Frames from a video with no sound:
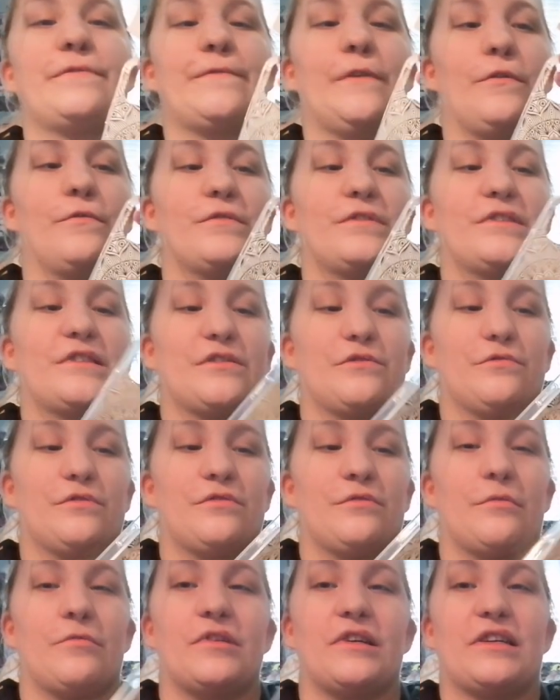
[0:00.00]
new phone soon,
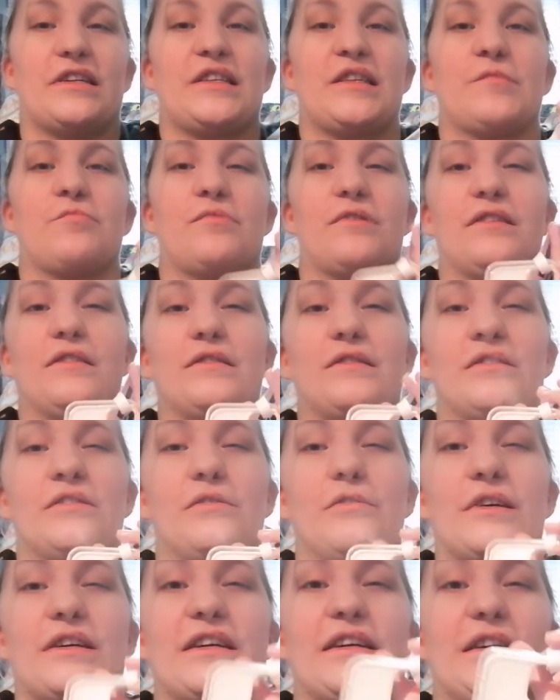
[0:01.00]
so I'm going to keep it
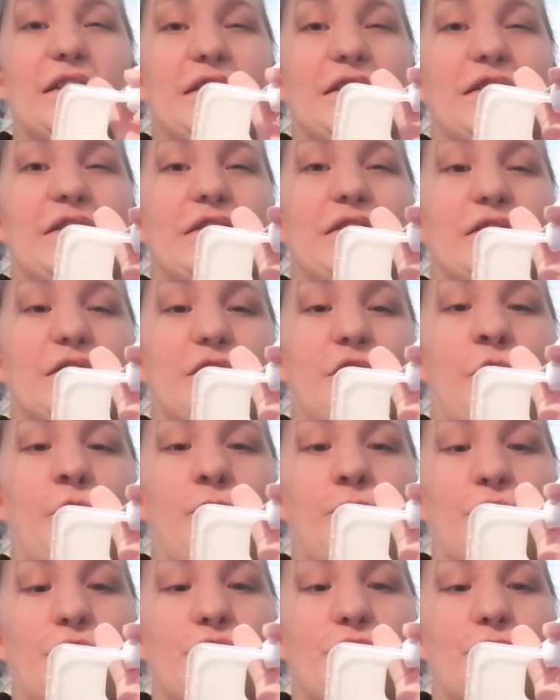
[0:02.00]
until I get,
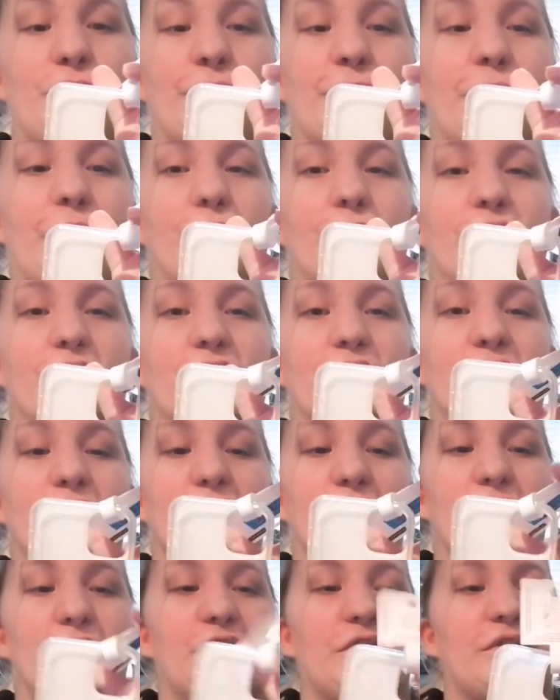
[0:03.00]
hopefully, a new phone.
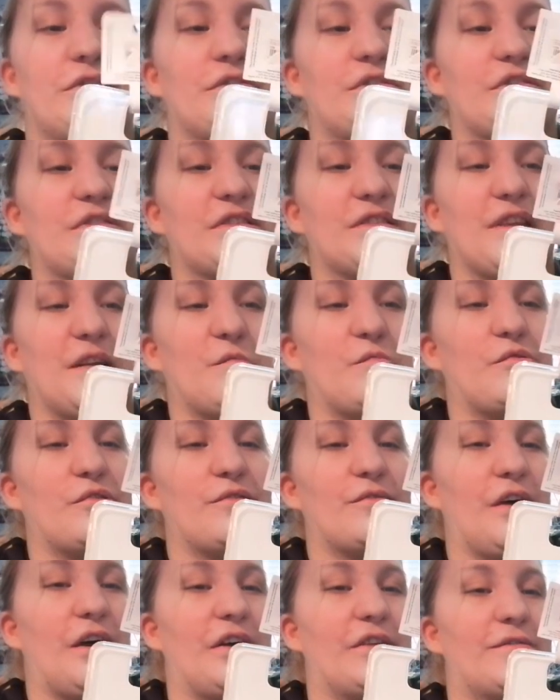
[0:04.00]
This is, I
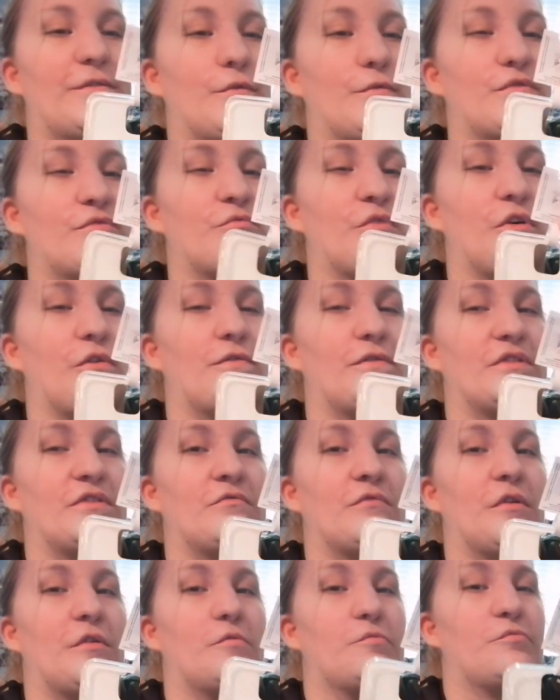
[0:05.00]
believe, iPhone 12 and
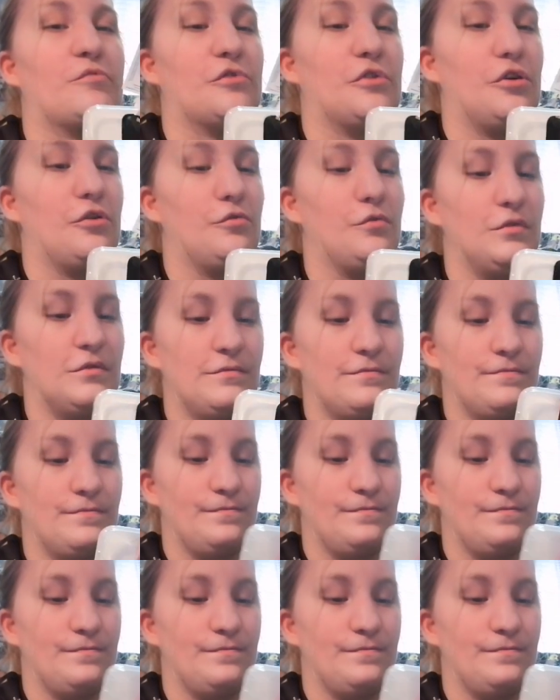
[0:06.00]
12 Pro